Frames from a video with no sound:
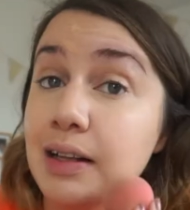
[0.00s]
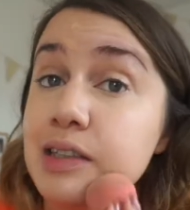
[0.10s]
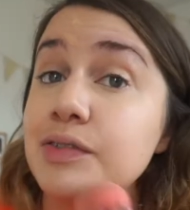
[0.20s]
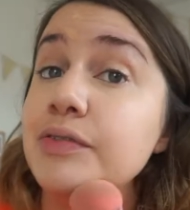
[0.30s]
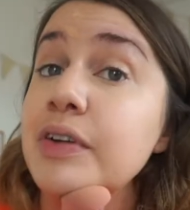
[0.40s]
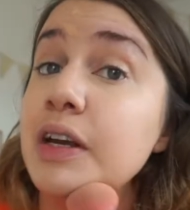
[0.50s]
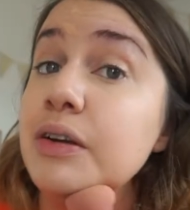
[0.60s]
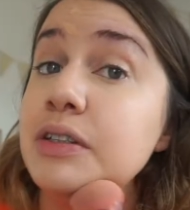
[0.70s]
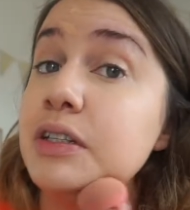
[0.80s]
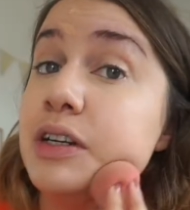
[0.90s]
different
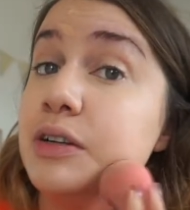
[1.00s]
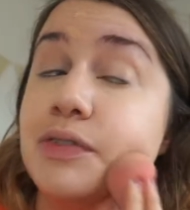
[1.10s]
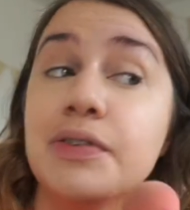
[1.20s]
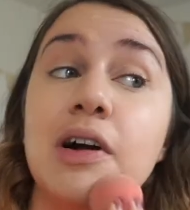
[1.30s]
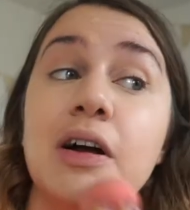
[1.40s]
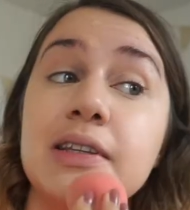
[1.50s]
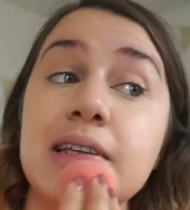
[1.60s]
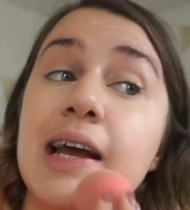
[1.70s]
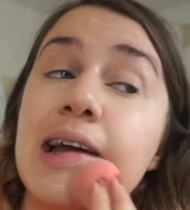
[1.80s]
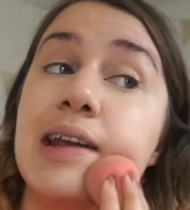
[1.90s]
videos to do, different
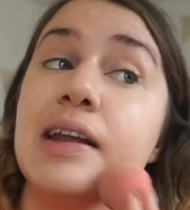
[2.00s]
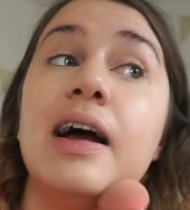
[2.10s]
content.